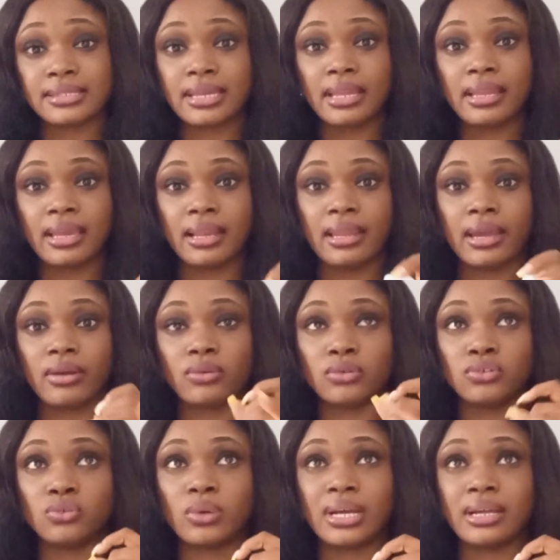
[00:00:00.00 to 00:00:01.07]
said earlier
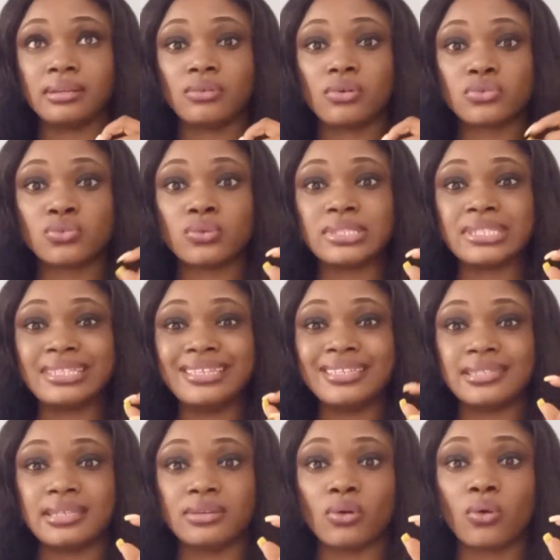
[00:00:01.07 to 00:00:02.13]
on, you can also see
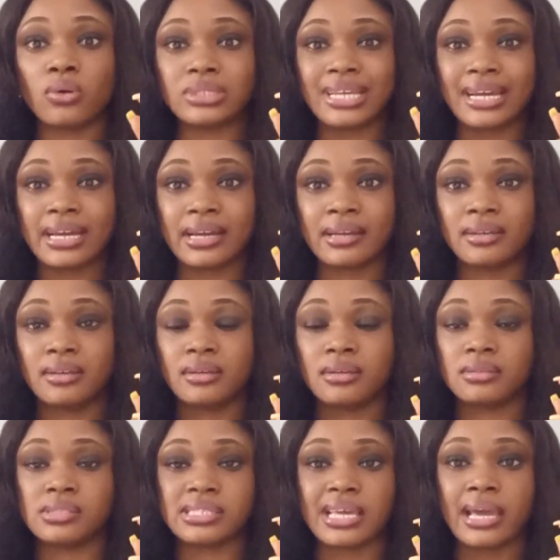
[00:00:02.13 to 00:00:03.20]
it in other
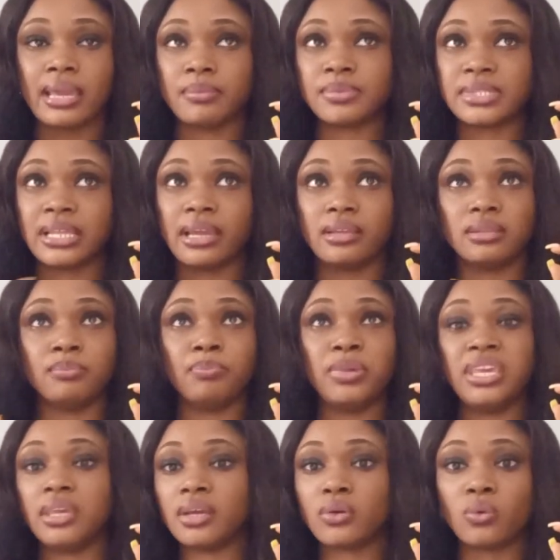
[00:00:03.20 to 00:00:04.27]
types, like the
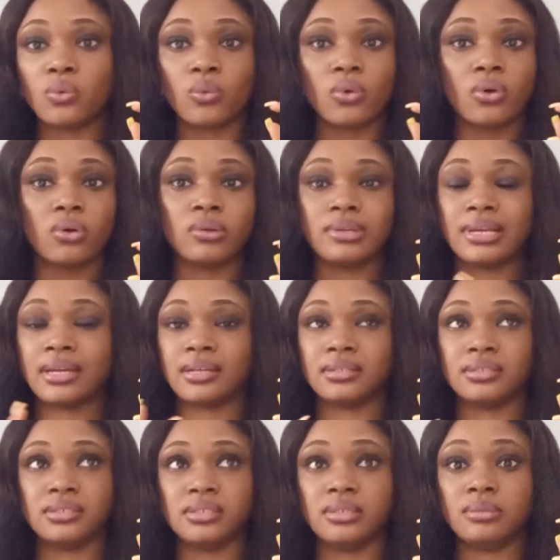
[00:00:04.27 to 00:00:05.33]
pink one
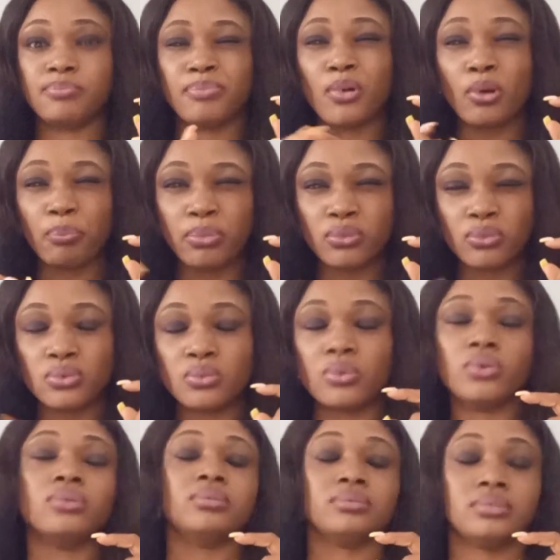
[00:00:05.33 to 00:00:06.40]
and the purple
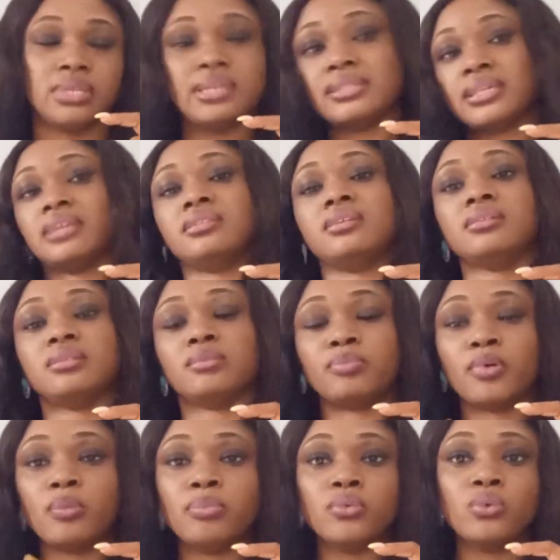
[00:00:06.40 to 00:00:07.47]
one. Yes, I think the
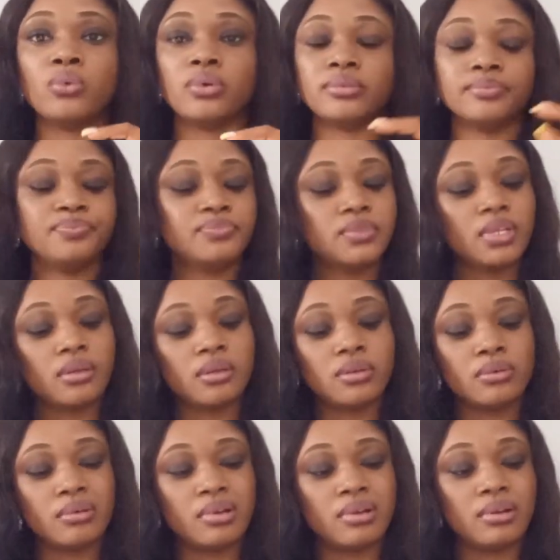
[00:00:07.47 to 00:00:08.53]
purple
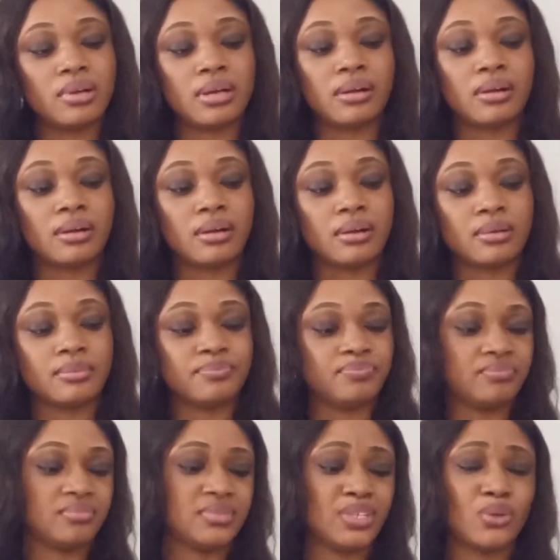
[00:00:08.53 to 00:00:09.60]
one.
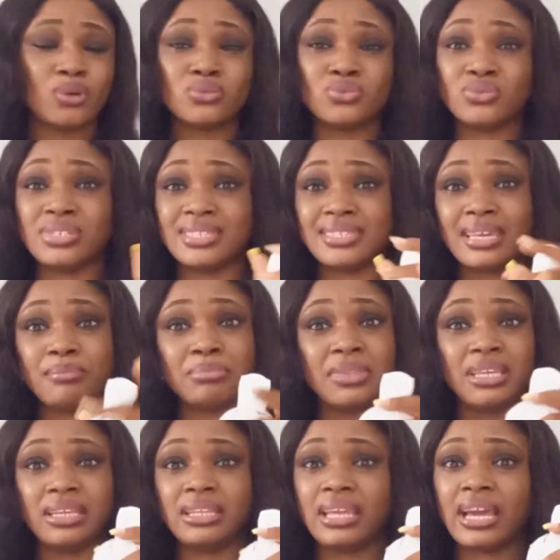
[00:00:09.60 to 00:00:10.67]
They all do the same
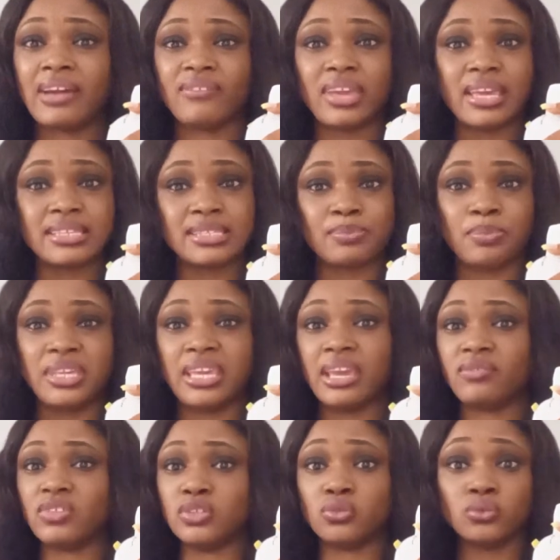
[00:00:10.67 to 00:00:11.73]
thing. They have
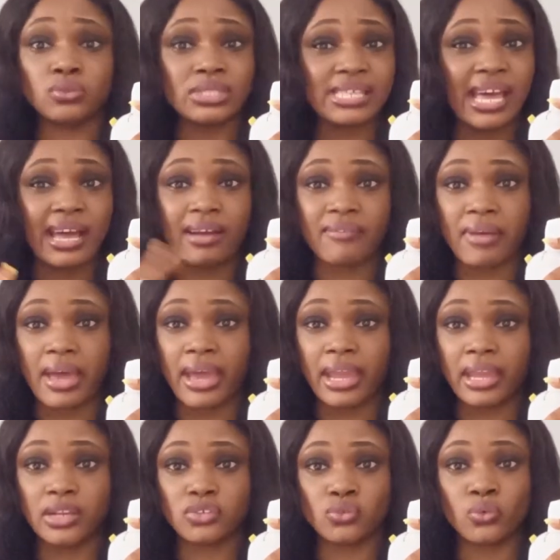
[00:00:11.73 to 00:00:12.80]
SPF, they don't have
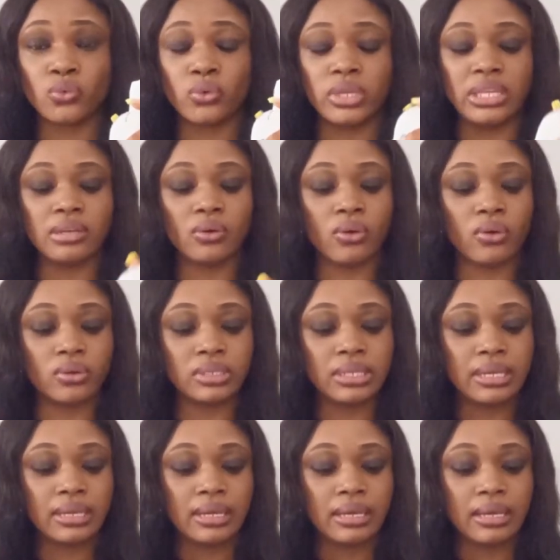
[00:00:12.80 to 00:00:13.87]
hydroquinone,
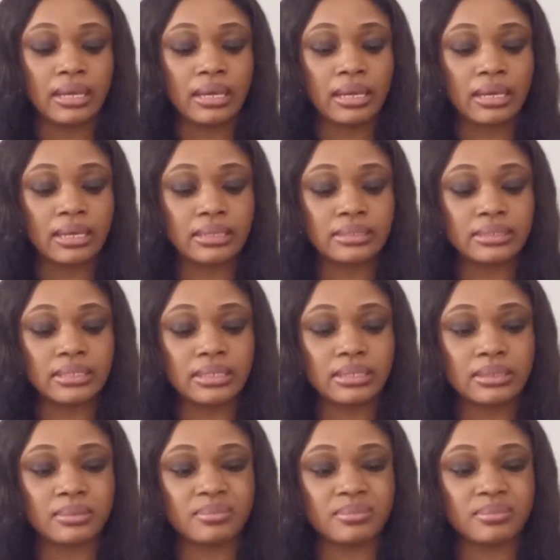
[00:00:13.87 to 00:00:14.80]
and